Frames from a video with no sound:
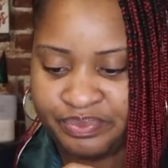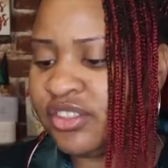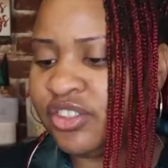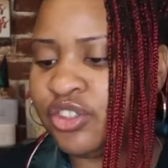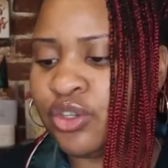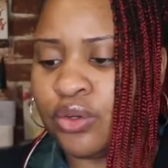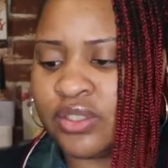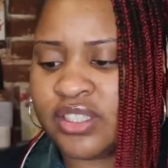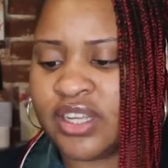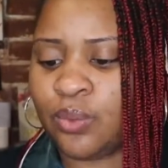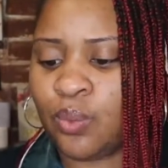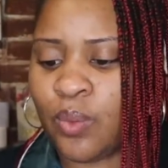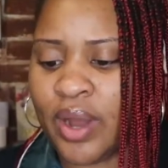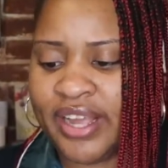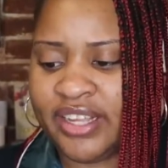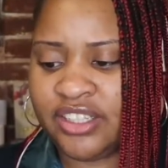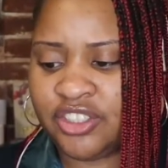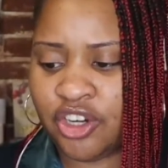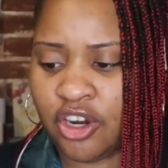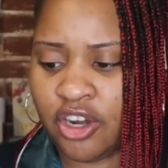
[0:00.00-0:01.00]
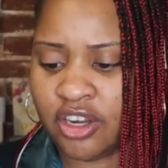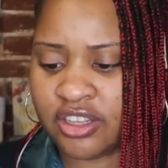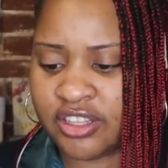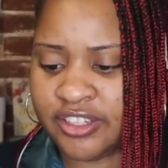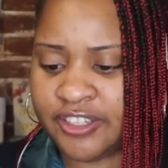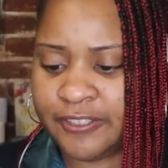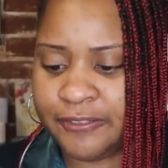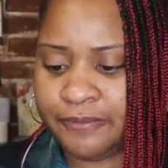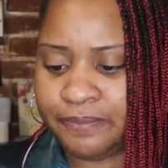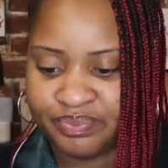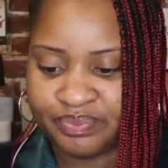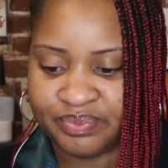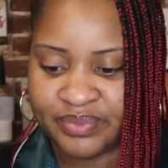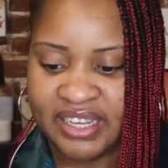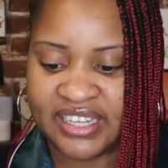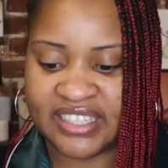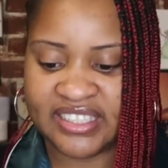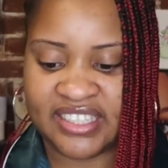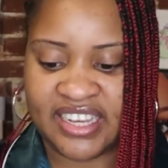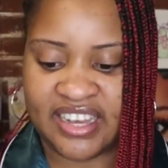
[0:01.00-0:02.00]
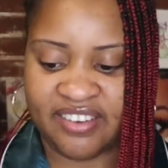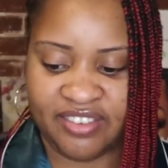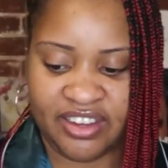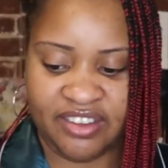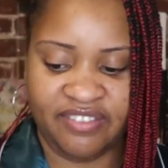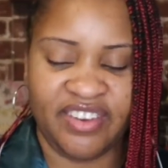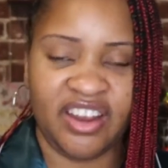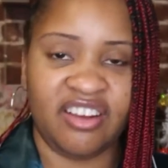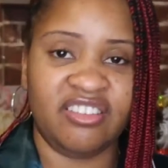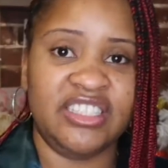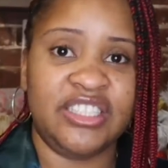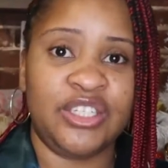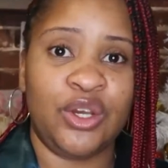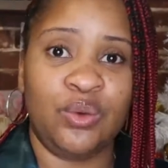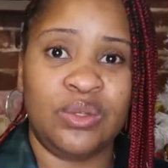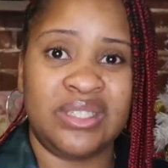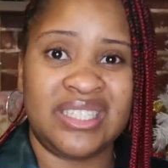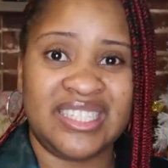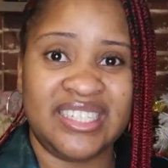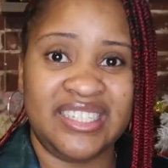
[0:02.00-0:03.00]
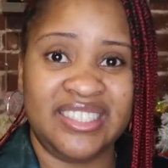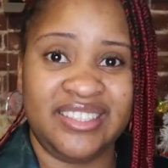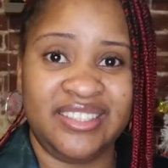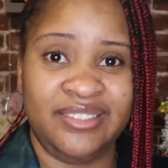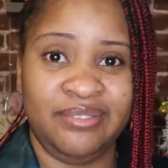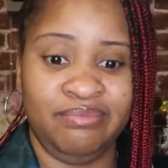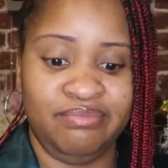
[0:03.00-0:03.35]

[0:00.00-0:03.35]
Toasted white chocolate. It's giving very toasted.